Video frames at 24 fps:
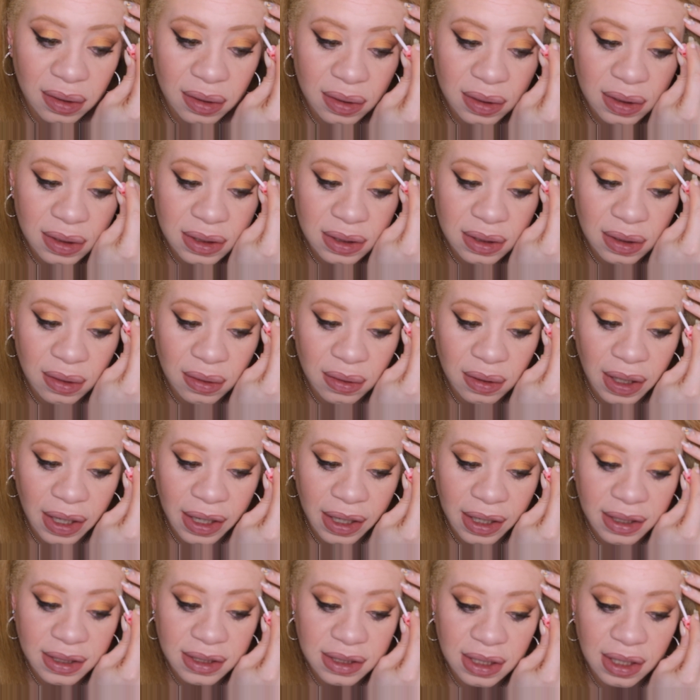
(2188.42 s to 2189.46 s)
So
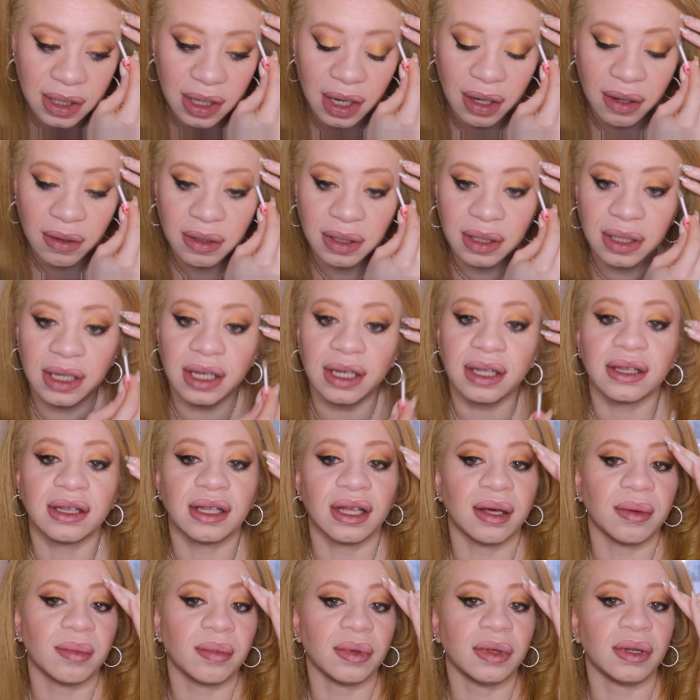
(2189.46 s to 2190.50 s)
like I said, I will link
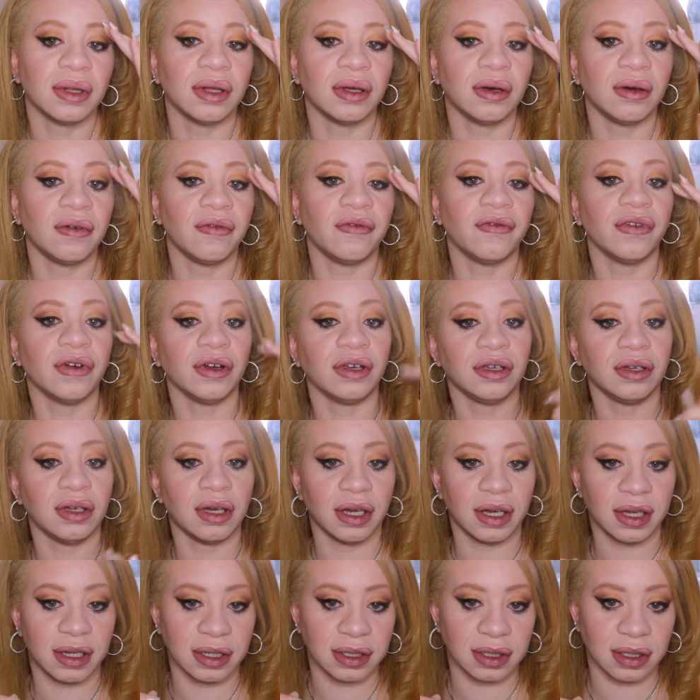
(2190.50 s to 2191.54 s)
that below for you
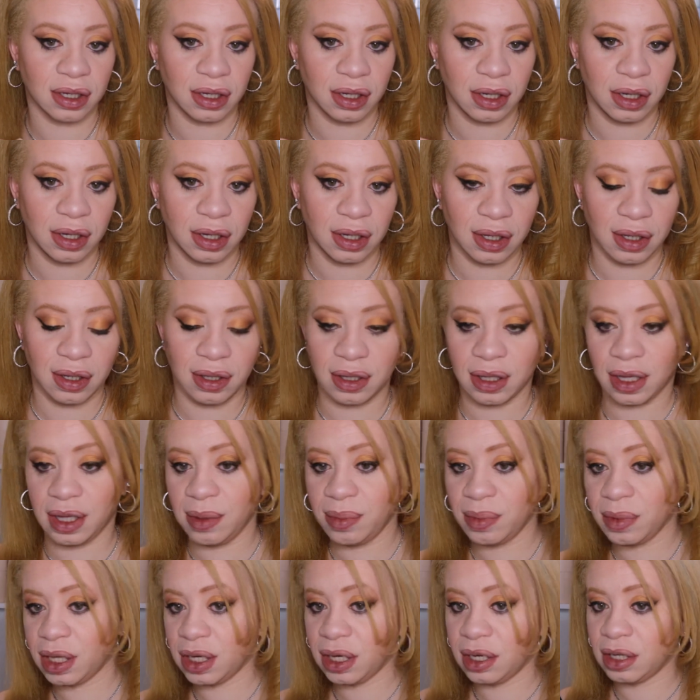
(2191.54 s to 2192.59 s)
guys. I
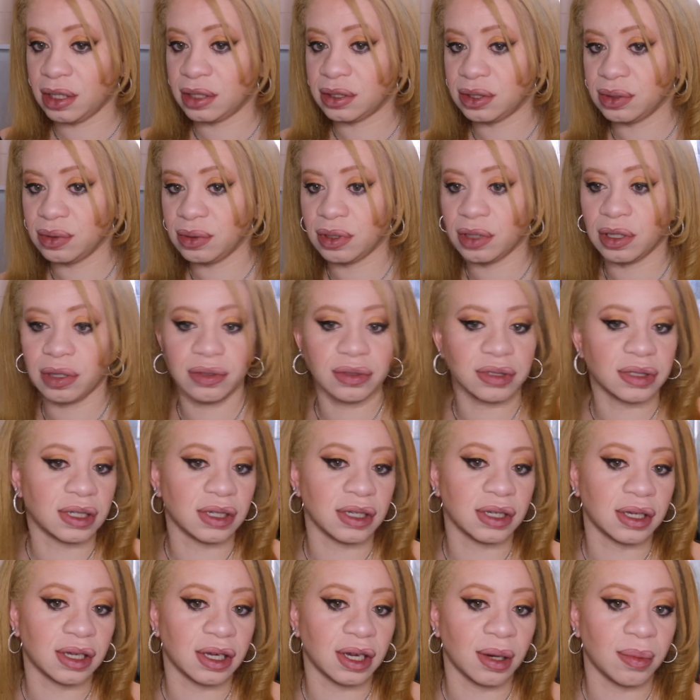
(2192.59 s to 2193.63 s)
keep getting too close to
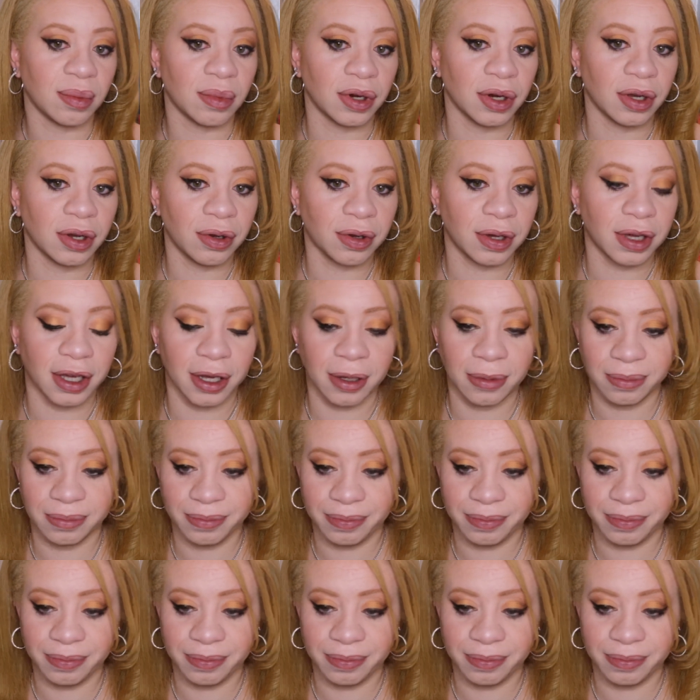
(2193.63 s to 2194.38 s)
the camera. Okay.